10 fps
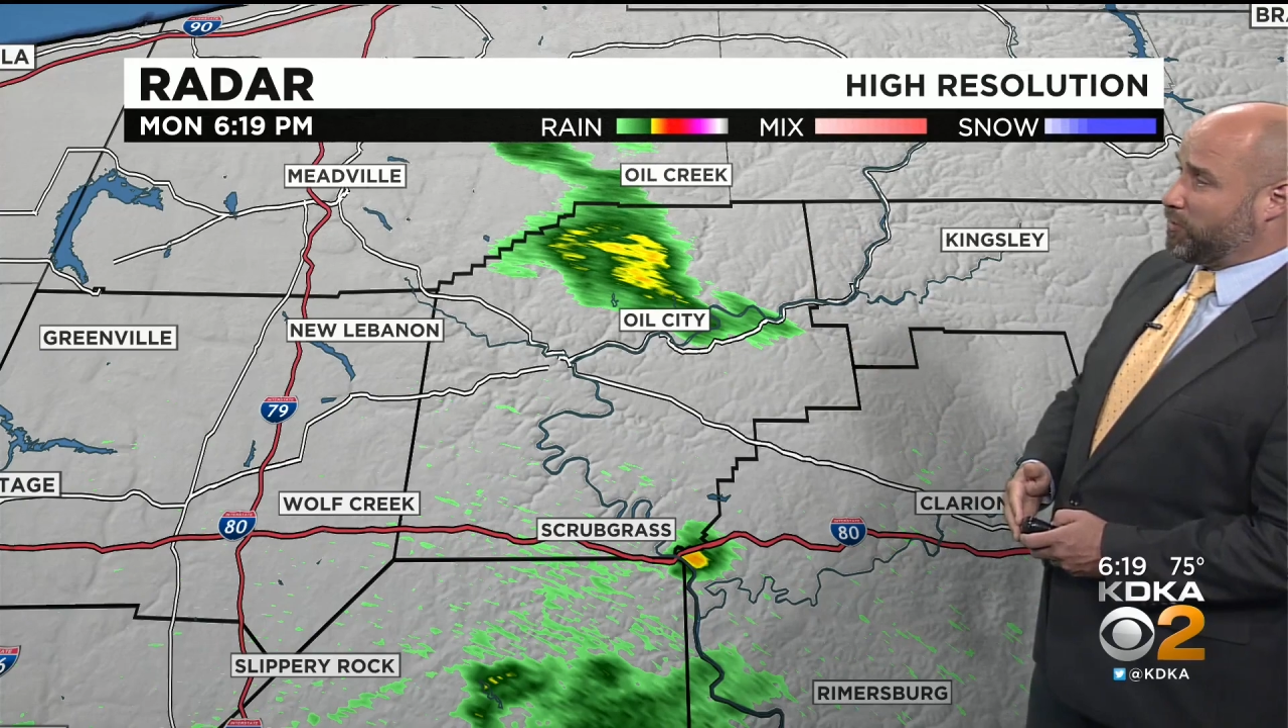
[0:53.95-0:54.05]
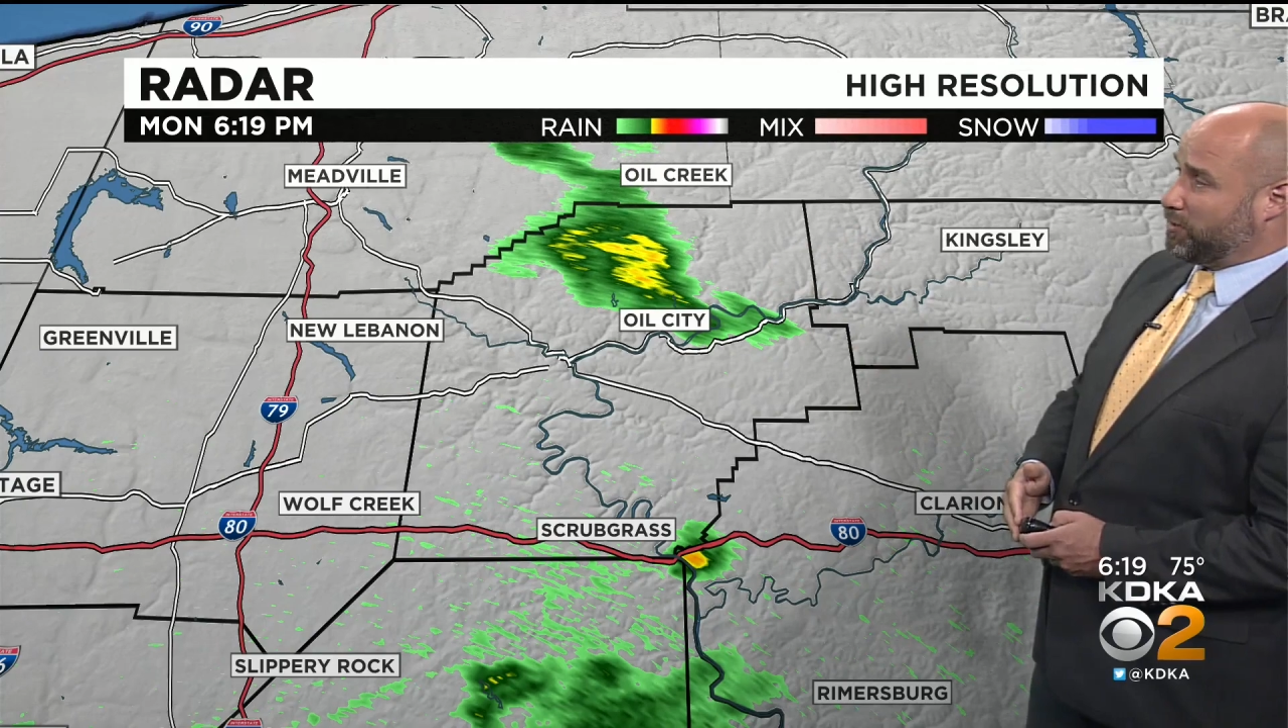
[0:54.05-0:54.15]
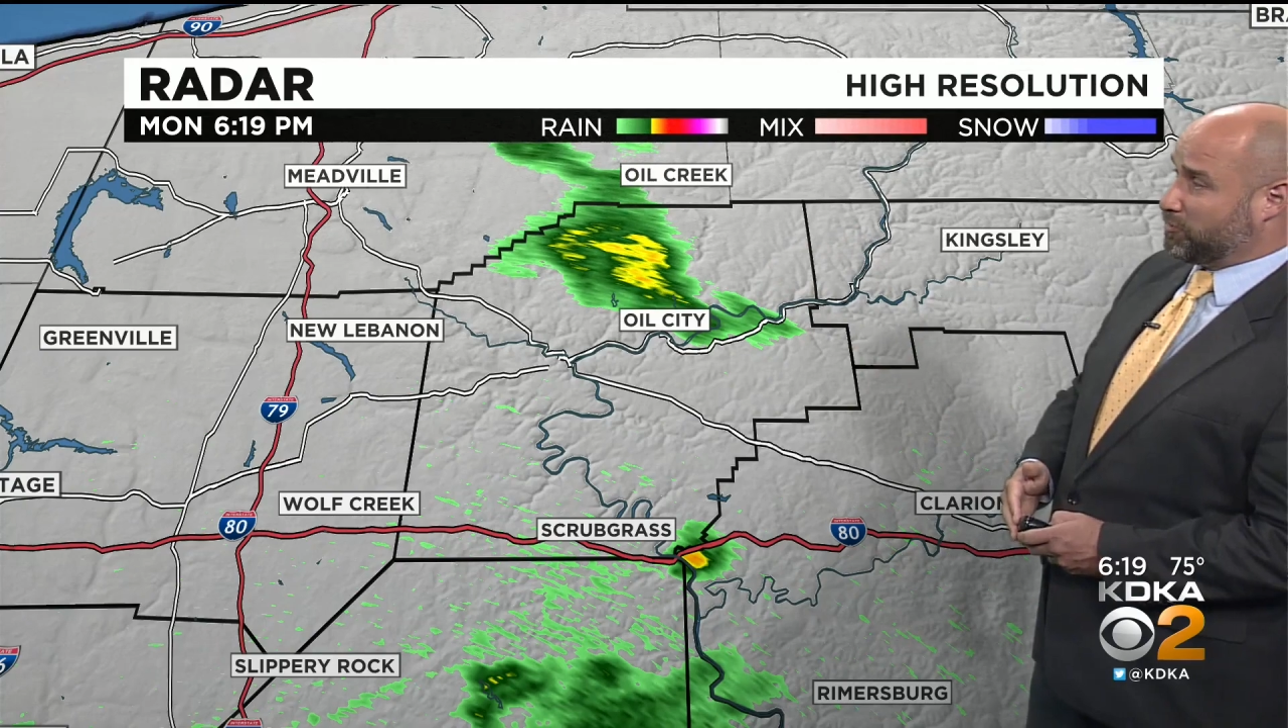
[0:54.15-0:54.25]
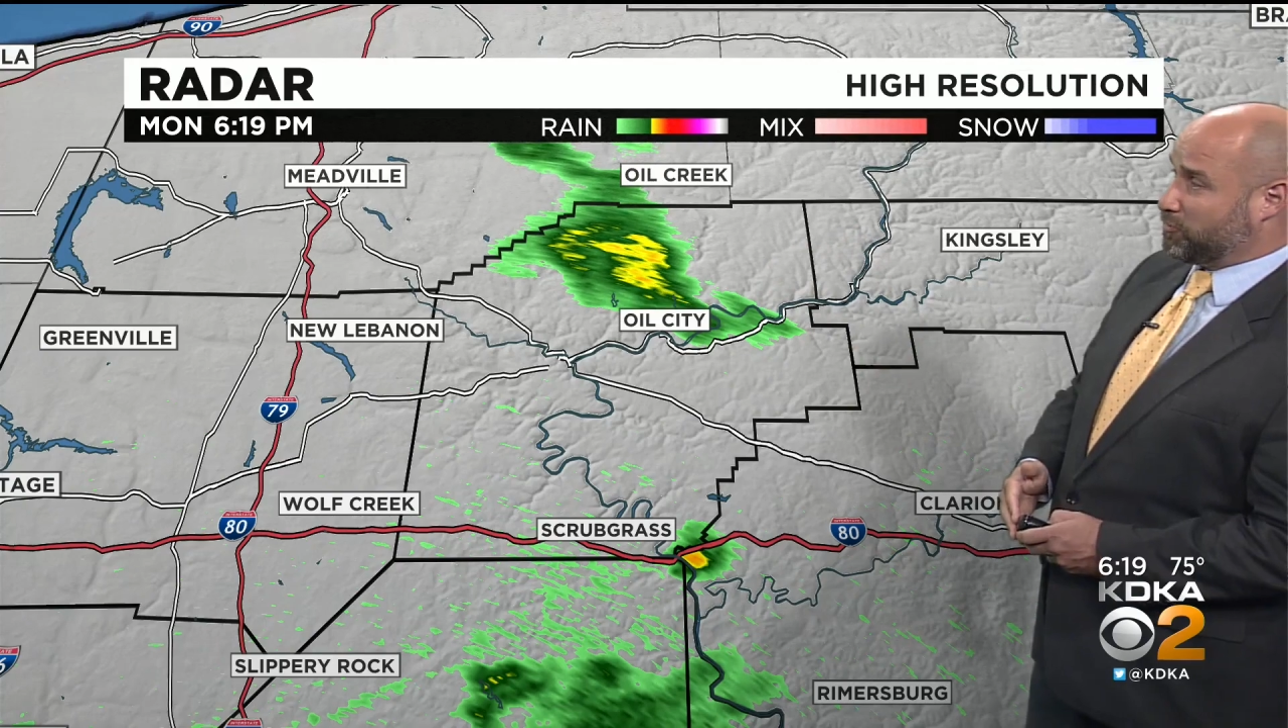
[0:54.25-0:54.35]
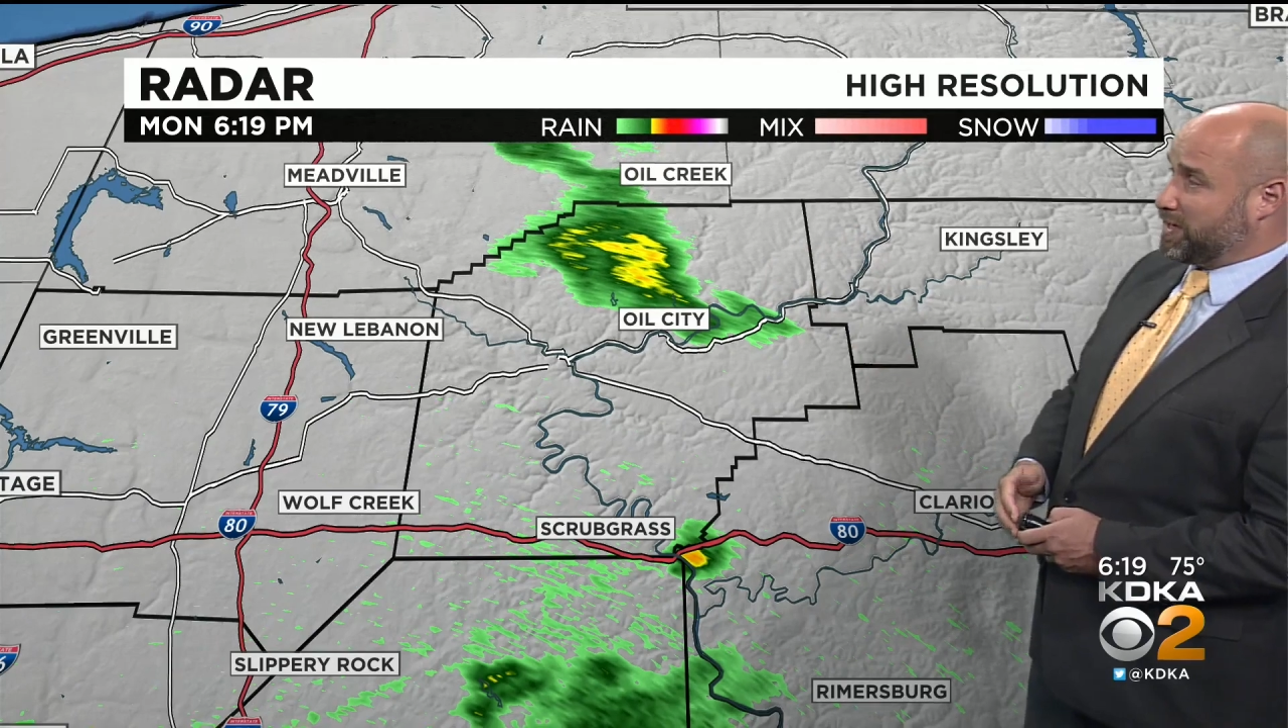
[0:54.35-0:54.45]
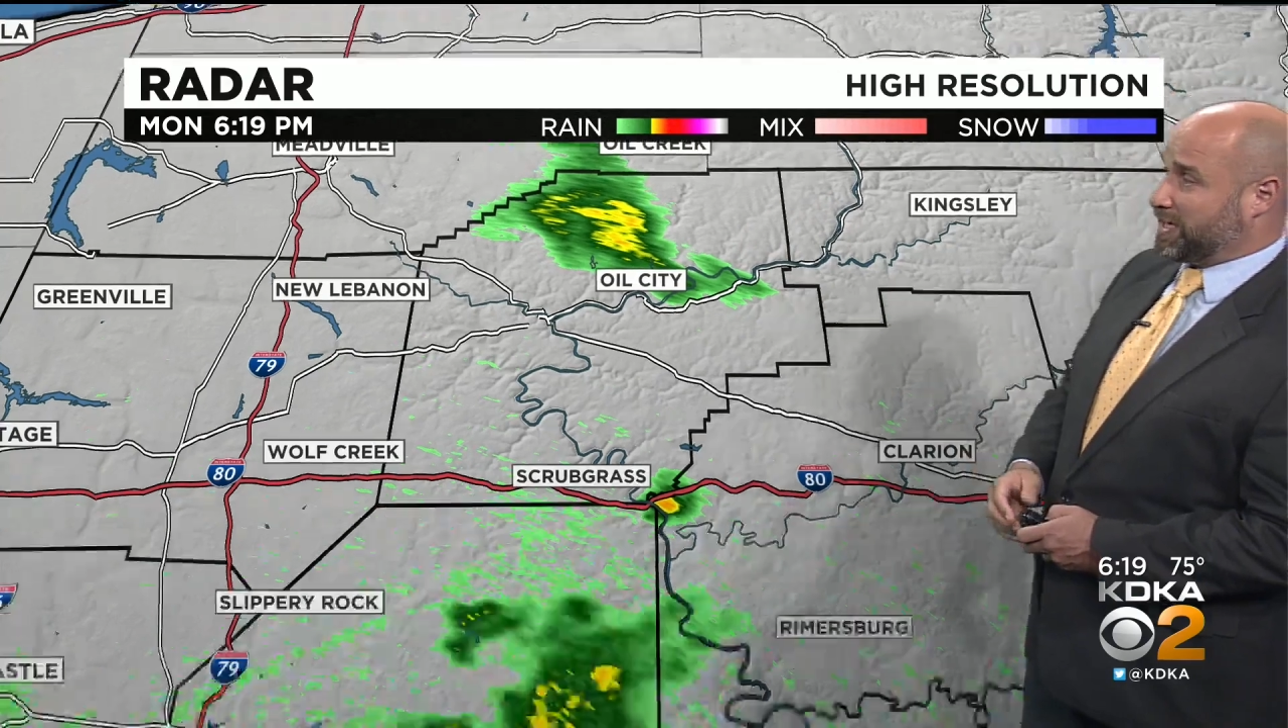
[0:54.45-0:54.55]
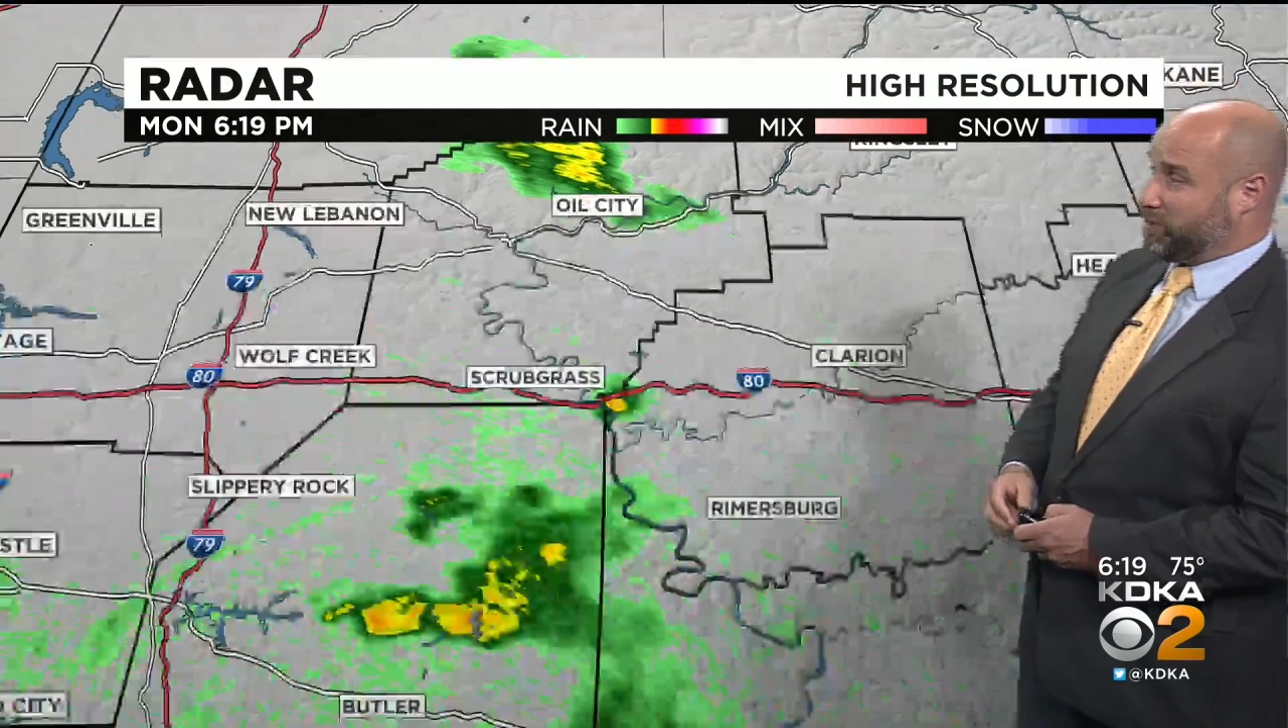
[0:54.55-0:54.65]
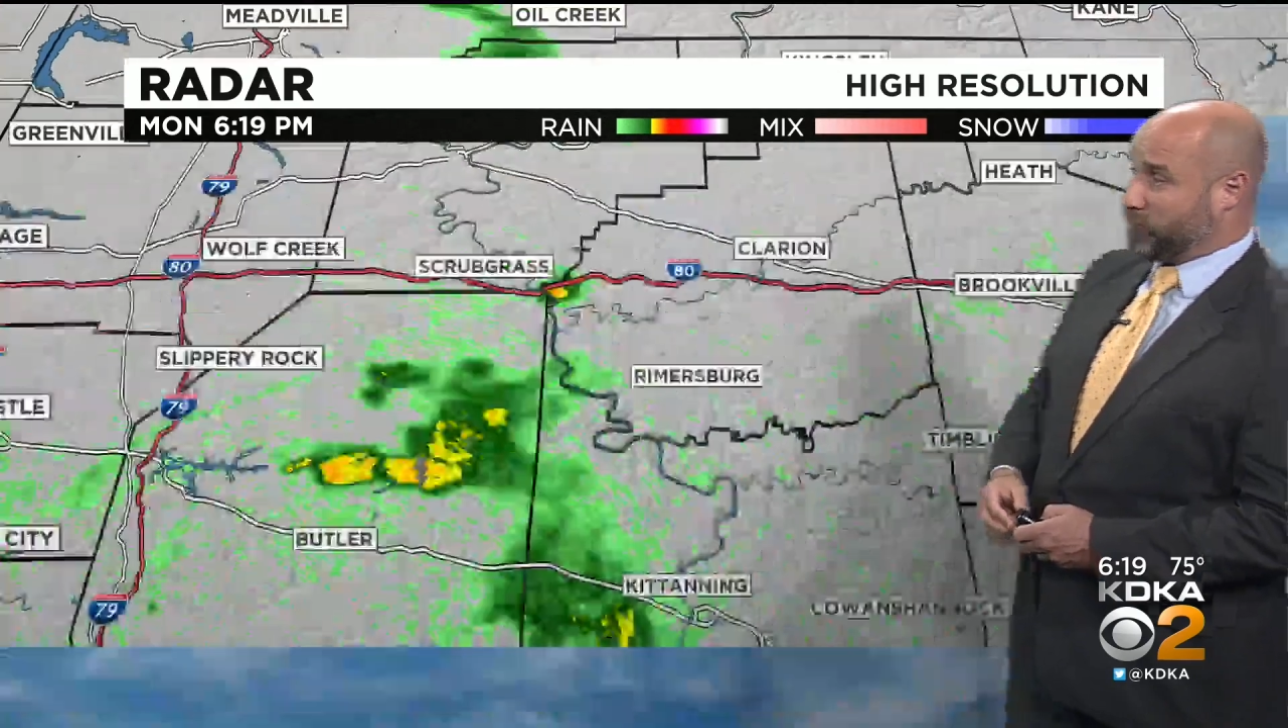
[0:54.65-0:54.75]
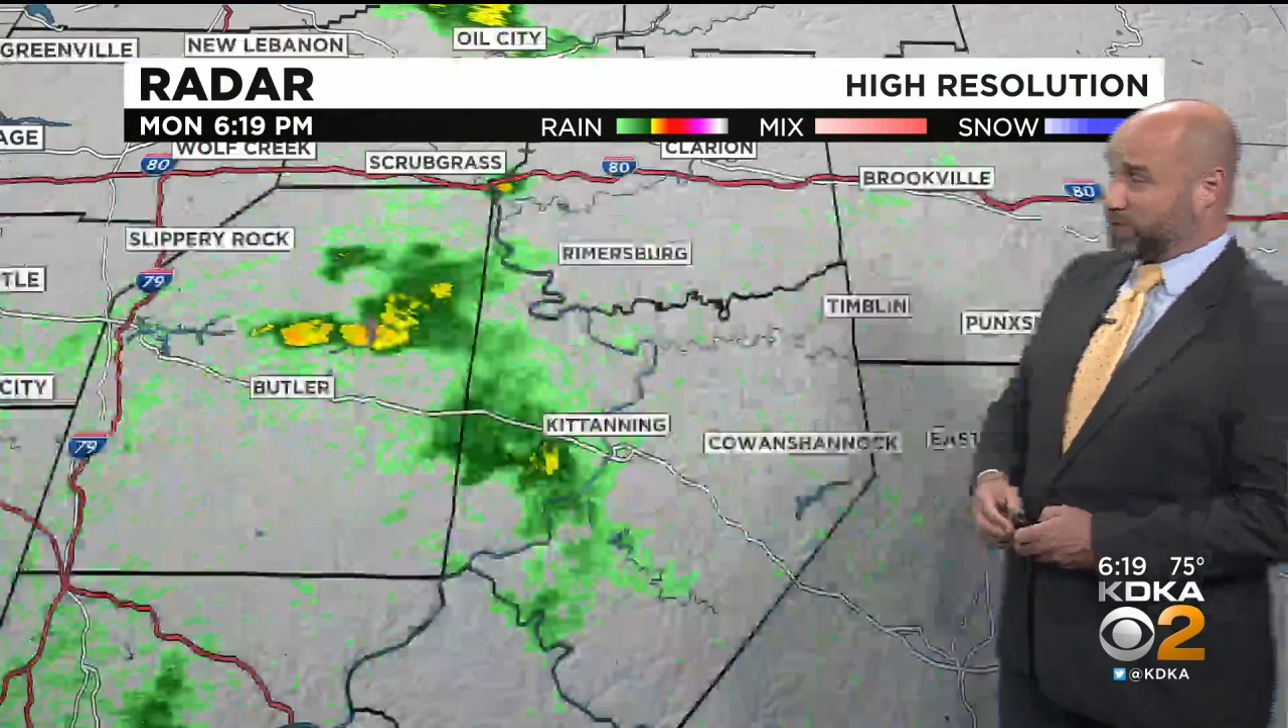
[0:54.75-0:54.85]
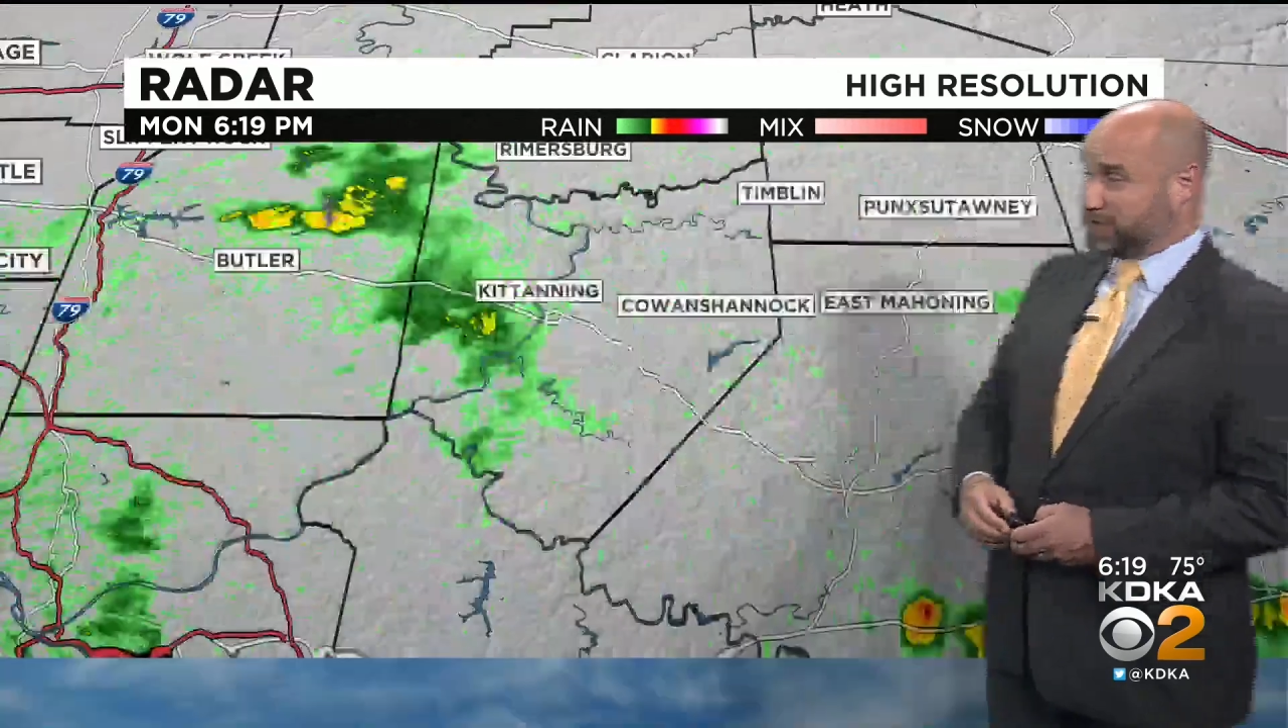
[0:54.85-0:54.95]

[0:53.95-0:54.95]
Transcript: Oil Creek and Oil